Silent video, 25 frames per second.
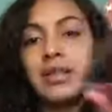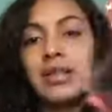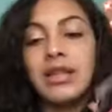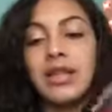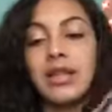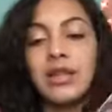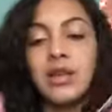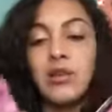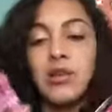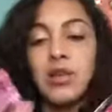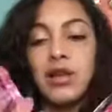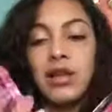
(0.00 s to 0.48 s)
and
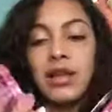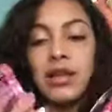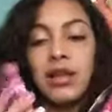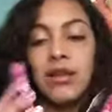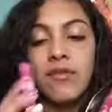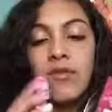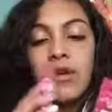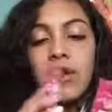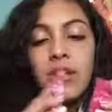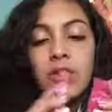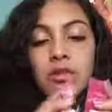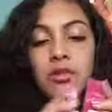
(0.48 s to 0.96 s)
then you get like
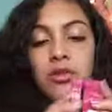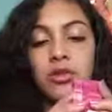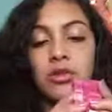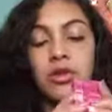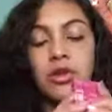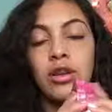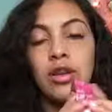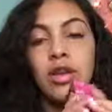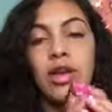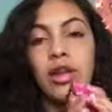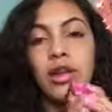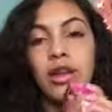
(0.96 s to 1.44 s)
a
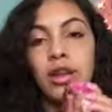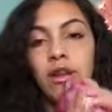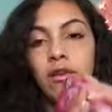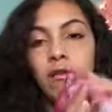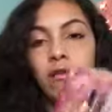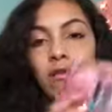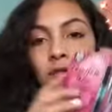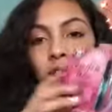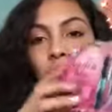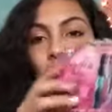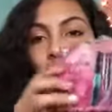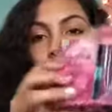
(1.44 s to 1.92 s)
voucher to get like a
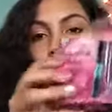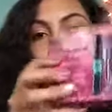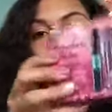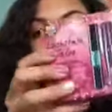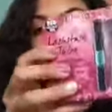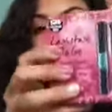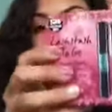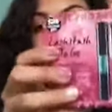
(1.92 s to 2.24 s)
full